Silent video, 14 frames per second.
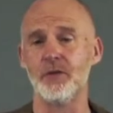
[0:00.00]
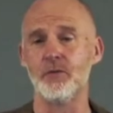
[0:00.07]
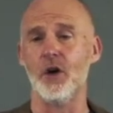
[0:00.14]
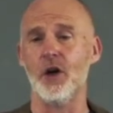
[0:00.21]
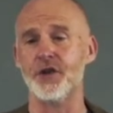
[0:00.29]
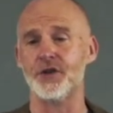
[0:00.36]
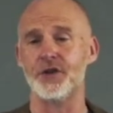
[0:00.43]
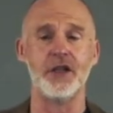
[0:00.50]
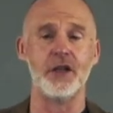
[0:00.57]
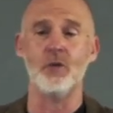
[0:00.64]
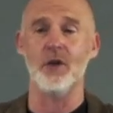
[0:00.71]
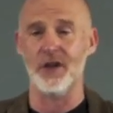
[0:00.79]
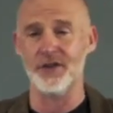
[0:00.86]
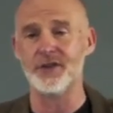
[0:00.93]
was, and he
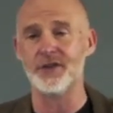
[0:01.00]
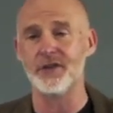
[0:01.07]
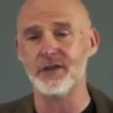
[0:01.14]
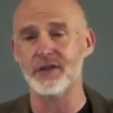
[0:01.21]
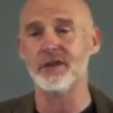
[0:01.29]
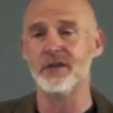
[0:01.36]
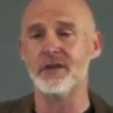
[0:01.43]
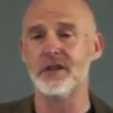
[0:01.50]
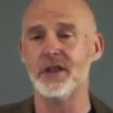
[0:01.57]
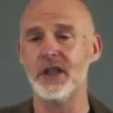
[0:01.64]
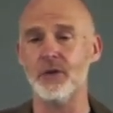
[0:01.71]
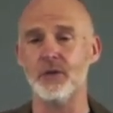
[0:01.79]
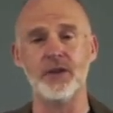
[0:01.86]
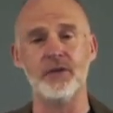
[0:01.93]
was,
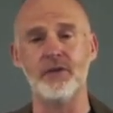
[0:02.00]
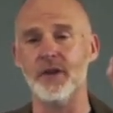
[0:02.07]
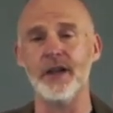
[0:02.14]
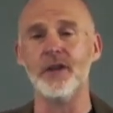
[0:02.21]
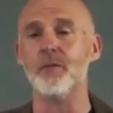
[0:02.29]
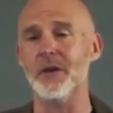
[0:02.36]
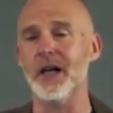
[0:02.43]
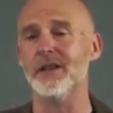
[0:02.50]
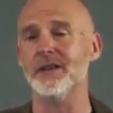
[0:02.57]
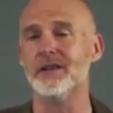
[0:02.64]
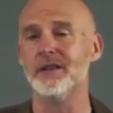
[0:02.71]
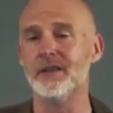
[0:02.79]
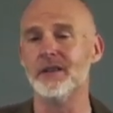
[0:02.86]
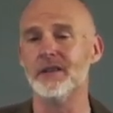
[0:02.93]
he was a vile man
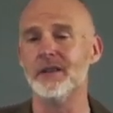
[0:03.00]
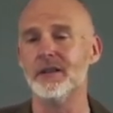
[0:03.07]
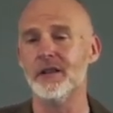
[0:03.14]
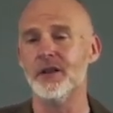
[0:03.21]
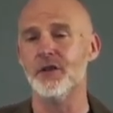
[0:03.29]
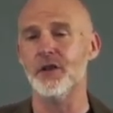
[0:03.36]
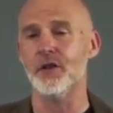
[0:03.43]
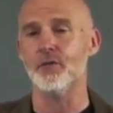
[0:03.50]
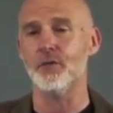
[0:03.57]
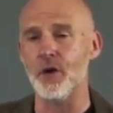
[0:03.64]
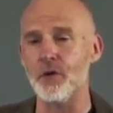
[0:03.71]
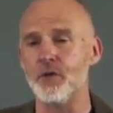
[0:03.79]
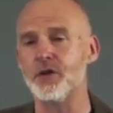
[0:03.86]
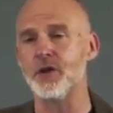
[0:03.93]
that
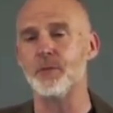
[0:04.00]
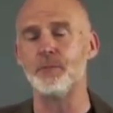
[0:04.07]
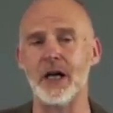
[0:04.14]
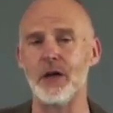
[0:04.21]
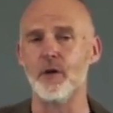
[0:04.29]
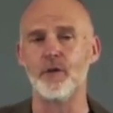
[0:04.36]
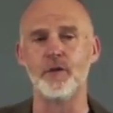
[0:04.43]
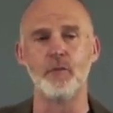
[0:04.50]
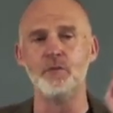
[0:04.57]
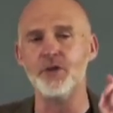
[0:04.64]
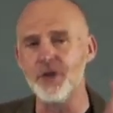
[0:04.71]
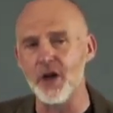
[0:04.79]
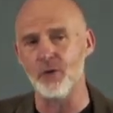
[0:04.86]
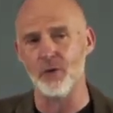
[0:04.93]
rose to power
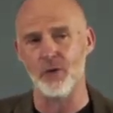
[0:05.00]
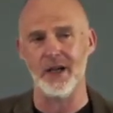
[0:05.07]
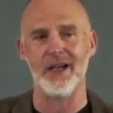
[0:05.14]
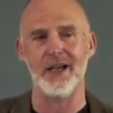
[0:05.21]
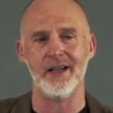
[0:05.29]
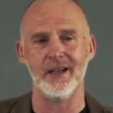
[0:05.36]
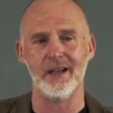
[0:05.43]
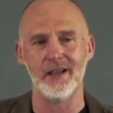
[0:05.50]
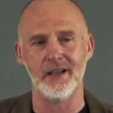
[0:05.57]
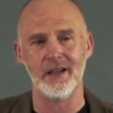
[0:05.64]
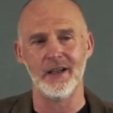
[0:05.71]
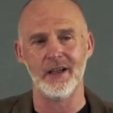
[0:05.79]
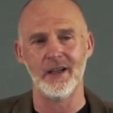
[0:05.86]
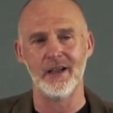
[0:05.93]
from nowhere.
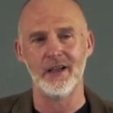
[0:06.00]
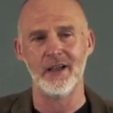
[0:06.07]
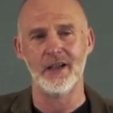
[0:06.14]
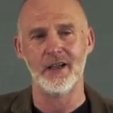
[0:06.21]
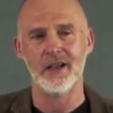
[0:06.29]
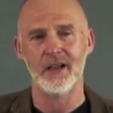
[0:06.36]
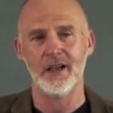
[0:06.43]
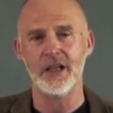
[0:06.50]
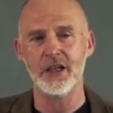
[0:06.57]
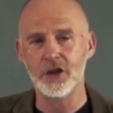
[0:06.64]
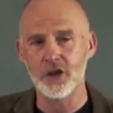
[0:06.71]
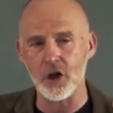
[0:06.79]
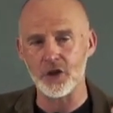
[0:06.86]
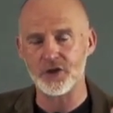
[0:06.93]
He
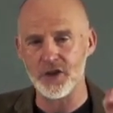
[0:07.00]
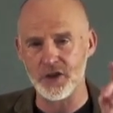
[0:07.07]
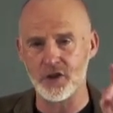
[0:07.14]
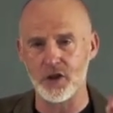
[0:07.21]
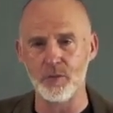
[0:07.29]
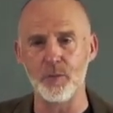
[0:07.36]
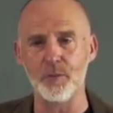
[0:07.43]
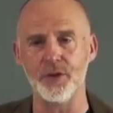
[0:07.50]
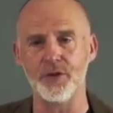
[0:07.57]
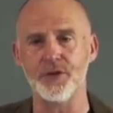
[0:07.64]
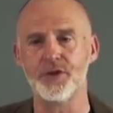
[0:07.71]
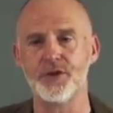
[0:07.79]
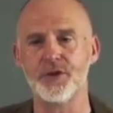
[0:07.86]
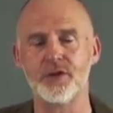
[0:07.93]
got his
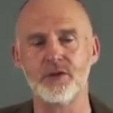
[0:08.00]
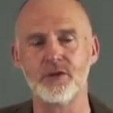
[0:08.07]
comeuppance.